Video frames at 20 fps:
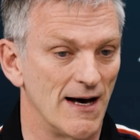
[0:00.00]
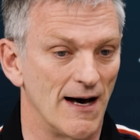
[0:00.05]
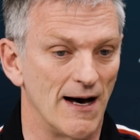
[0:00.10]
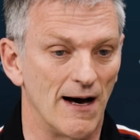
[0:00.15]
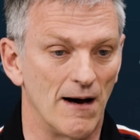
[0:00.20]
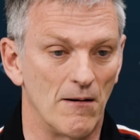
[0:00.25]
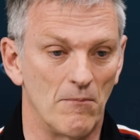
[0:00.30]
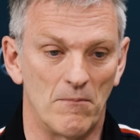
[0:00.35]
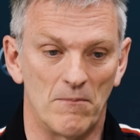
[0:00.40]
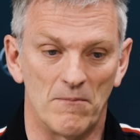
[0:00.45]

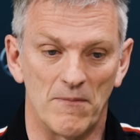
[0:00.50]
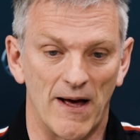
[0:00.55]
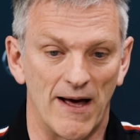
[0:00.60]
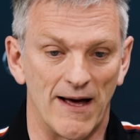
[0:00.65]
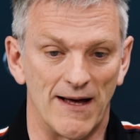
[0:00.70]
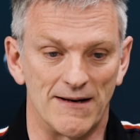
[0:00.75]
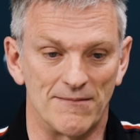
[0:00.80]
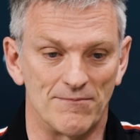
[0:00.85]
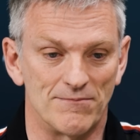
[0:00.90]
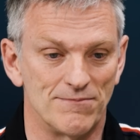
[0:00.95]
um,
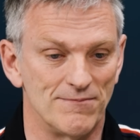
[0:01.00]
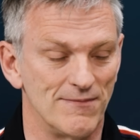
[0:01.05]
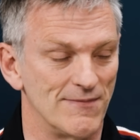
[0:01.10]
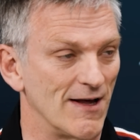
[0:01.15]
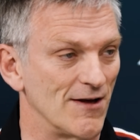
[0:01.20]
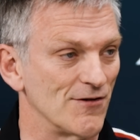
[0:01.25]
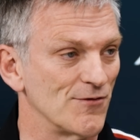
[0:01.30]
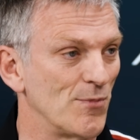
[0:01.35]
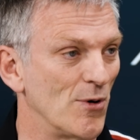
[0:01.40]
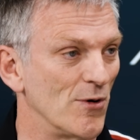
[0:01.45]
and
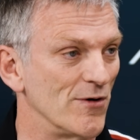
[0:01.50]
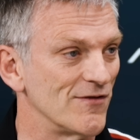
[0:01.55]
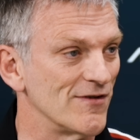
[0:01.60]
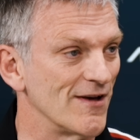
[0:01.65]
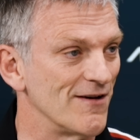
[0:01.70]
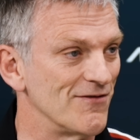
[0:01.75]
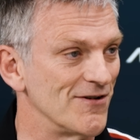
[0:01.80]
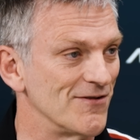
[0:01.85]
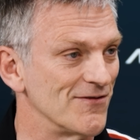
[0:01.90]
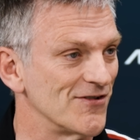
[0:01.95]
that's zero point
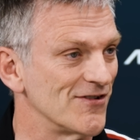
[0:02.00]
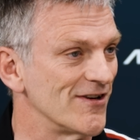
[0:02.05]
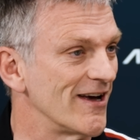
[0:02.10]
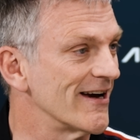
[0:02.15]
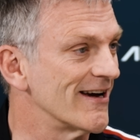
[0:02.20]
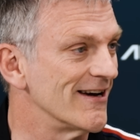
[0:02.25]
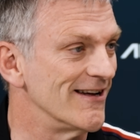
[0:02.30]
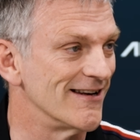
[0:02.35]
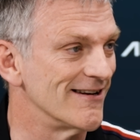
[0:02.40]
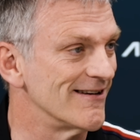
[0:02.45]
seven of a
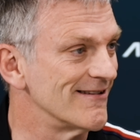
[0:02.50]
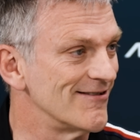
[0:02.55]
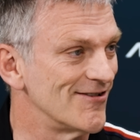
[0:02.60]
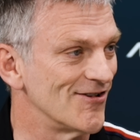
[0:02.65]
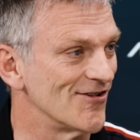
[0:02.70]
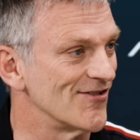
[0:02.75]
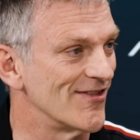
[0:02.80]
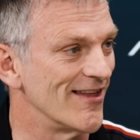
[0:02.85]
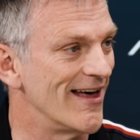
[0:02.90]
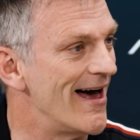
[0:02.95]
second
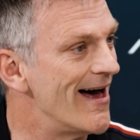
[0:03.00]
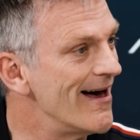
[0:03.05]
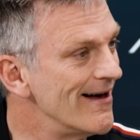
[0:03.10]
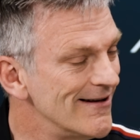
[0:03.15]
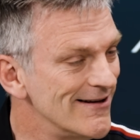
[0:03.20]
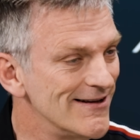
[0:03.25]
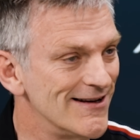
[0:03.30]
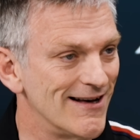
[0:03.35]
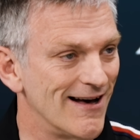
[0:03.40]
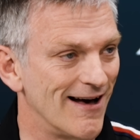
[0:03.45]
just there.
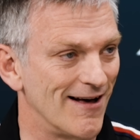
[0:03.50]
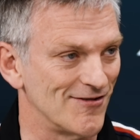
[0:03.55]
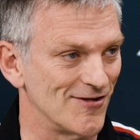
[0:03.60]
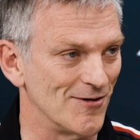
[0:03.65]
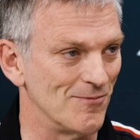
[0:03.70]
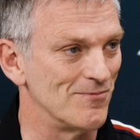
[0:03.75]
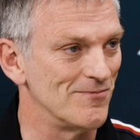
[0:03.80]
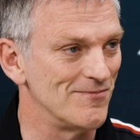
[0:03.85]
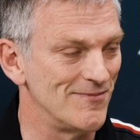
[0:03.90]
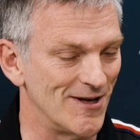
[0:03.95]
That's
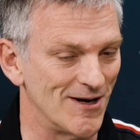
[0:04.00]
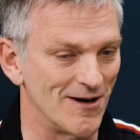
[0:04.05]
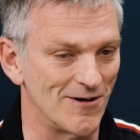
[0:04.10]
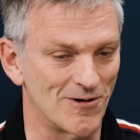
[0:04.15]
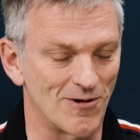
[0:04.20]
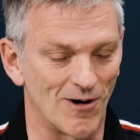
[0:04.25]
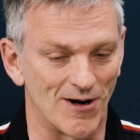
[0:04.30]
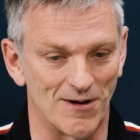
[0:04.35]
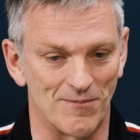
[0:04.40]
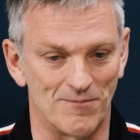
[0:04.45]
a you know
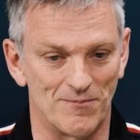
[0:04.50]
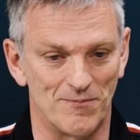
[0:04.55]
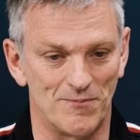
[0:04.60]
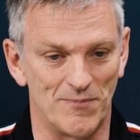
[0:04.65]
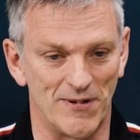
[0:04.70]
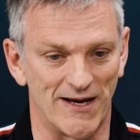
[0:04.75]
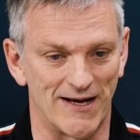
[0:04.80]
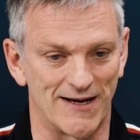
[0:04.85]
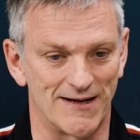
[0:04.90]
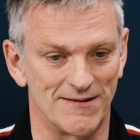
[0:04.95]
quite a
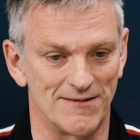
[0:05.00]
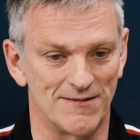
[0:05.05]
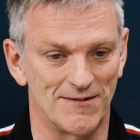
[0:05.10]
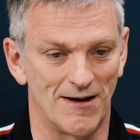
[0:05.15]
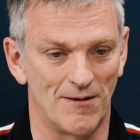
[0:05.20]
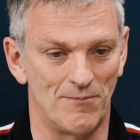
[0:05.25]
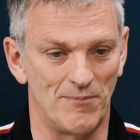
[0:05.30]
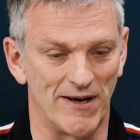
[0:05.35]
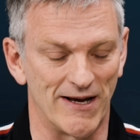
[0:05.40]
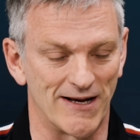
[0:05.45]
big
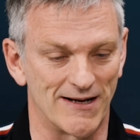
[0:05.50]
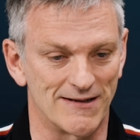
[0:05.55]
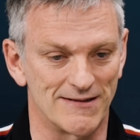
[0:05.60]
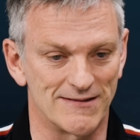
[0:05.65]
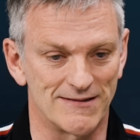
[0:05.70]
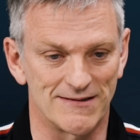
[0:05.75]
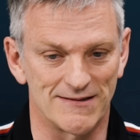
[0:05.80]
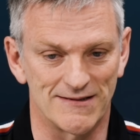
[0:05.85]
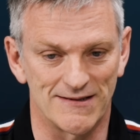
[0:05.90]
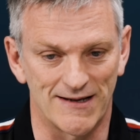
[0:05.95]
a big
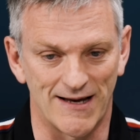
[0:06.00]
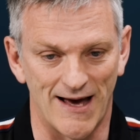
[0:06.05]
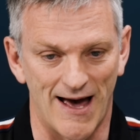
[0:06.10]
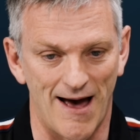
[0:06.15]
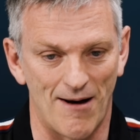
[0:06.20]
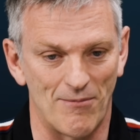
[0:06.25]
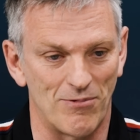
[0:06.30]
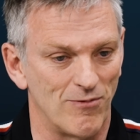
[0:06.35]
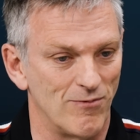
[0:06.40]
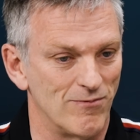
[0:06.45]

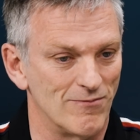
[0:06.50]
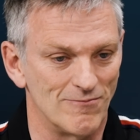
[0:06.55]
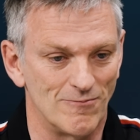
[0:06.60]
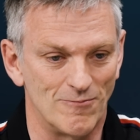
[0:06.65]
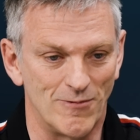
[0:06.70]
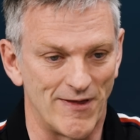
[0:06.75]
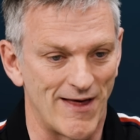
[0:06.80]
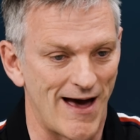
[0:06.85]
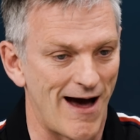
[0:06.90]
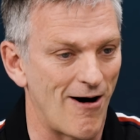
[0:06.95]
gap,
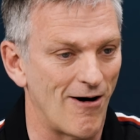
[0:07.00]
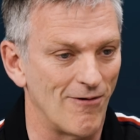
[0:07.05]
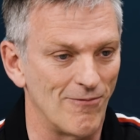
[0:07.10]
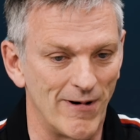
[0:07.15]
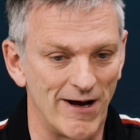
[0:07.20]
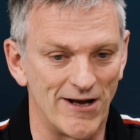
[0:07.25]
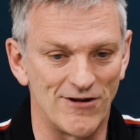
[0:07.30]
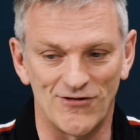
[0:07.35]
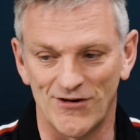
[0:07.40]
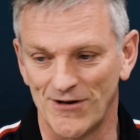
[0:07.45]
without
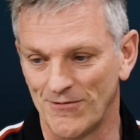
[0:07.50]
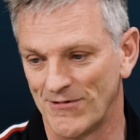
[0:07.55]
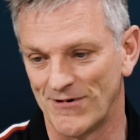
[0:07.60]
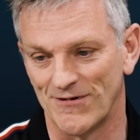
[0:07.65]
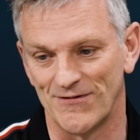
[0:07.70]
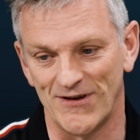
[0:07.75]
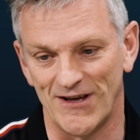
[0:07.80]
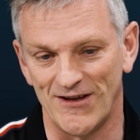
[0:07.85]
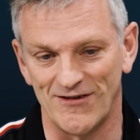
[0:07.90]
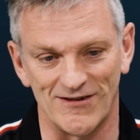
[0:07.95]
which he would
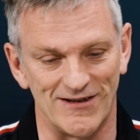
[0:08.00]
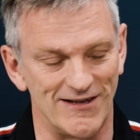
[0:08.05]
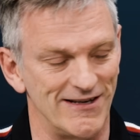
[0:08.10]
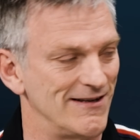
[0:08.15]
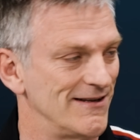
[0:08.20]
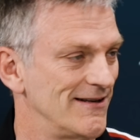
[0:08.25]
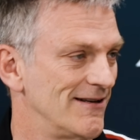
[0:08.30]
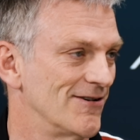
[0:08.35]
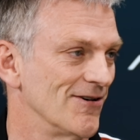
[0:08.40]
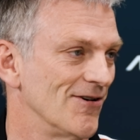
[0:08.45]
have
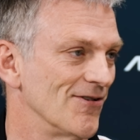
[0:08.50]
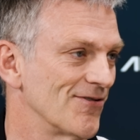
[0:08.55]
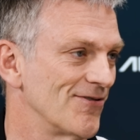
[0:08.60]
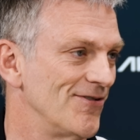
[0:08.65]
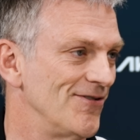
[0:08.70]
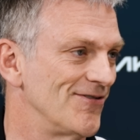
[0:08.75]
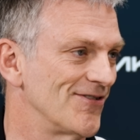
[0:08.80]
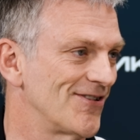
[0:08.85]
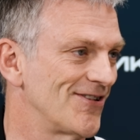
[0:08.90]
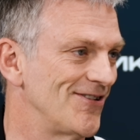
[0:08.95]
easily got
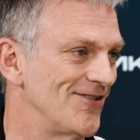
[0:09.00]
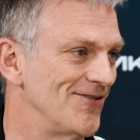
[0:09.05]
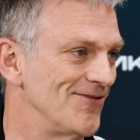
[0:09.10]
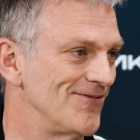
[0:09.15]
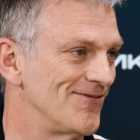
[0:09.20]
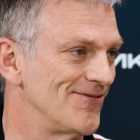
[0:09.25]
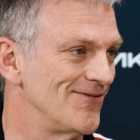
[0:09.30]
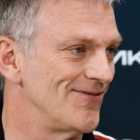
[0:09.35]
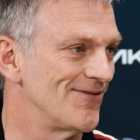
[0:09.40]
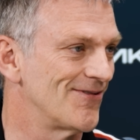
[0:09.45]
through to Q
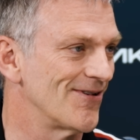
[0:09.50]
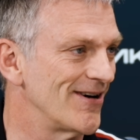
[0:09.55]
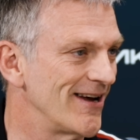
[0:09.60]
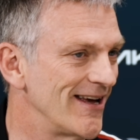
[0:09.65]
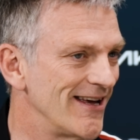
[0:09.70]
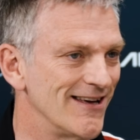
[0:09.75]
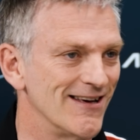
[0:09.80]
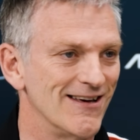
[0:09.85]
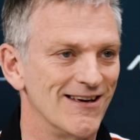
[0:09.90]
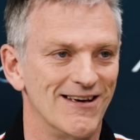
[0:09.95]

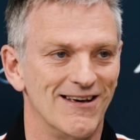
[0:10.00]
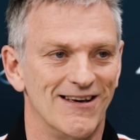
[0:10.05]
three